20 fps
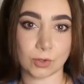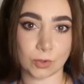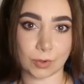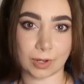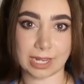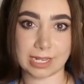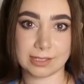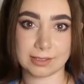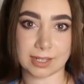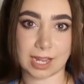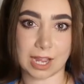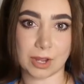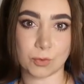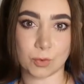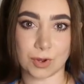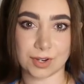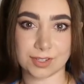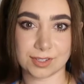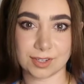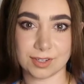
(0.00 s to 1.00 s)
always, I
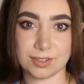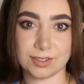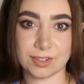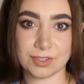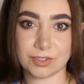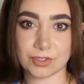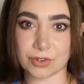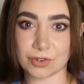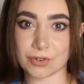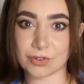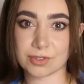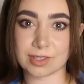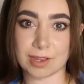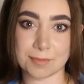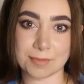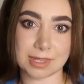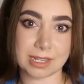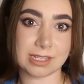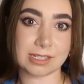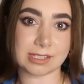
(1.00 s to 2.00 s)
wanted to do
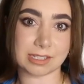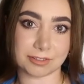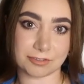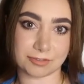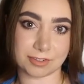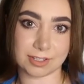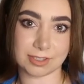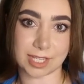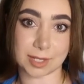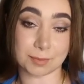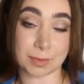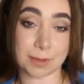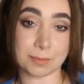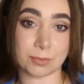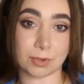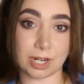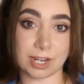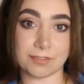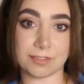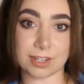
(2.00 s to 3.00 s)
something different than my
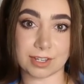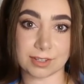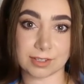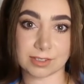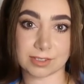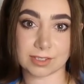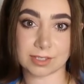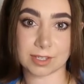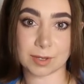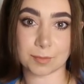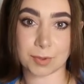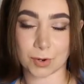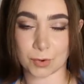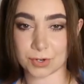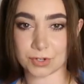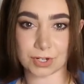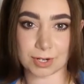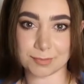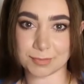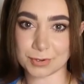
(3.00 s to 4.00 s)
previous
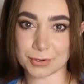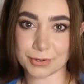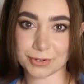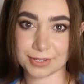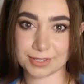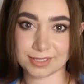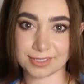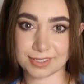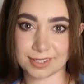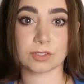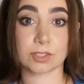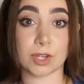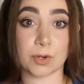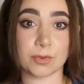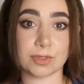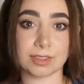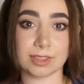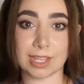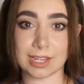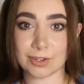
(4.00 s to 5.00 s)
poetry books. So
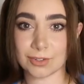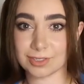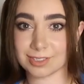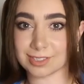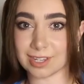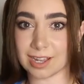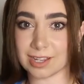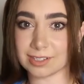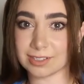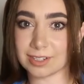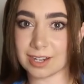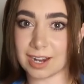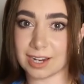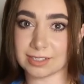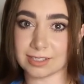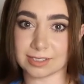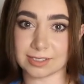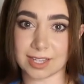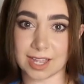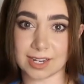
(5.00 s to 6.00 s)
with Neon Sun,
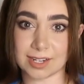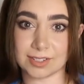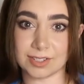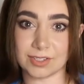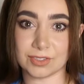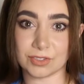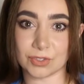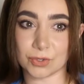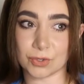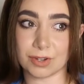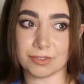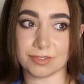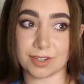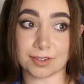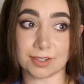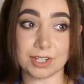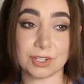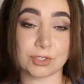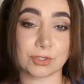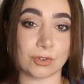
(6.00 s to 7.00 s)
I decided to do a
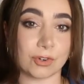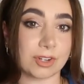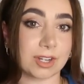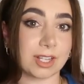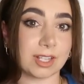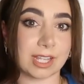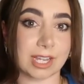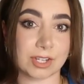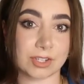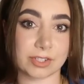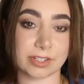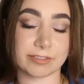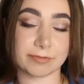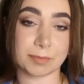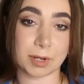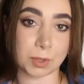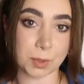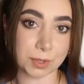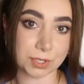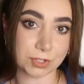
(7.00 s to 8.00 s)
very short collection
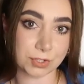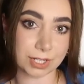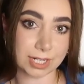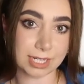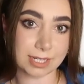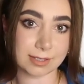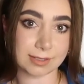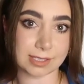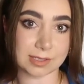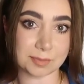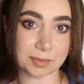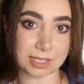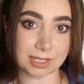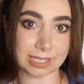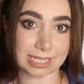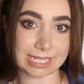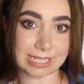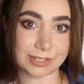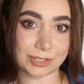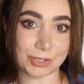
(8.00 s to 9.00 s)
of poetry,
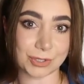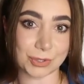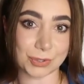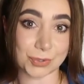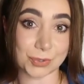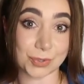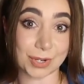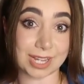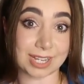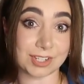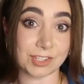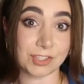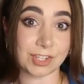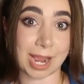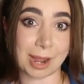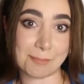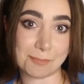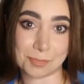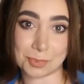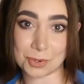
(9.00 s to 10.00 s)
similarly to a
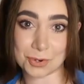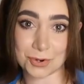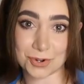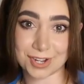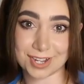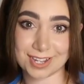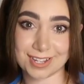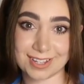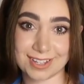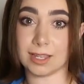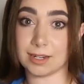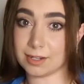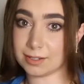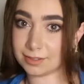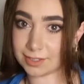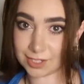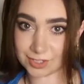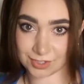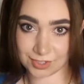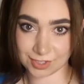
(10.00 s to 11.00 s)
chapbook. In
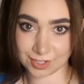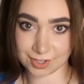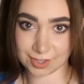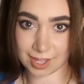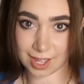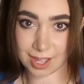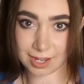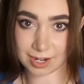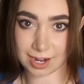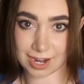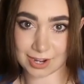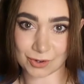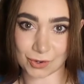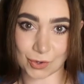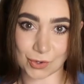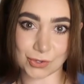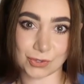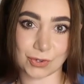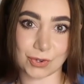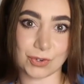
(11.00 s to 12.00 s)
addition to that, I
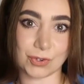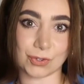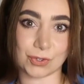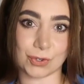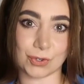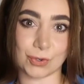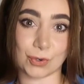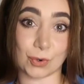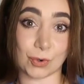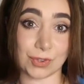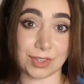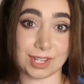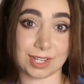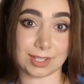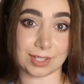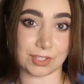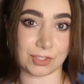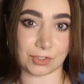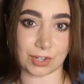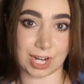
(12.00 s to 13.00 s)
also drew all the
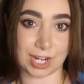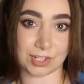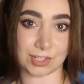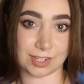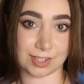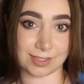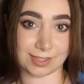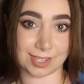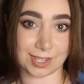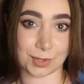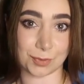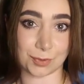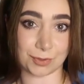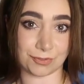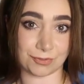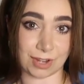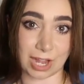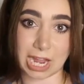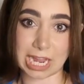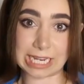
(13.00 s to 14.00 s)
illustrations that you
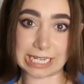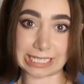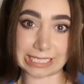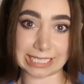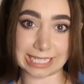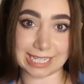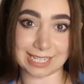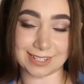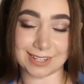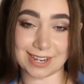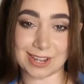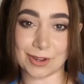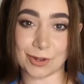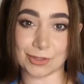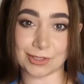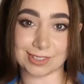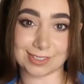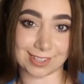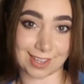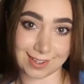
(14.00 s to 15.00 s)
will find in
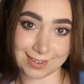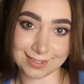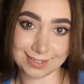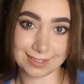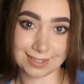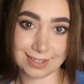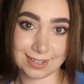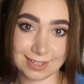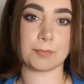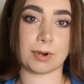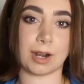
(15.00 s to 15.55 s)
Neon Sun.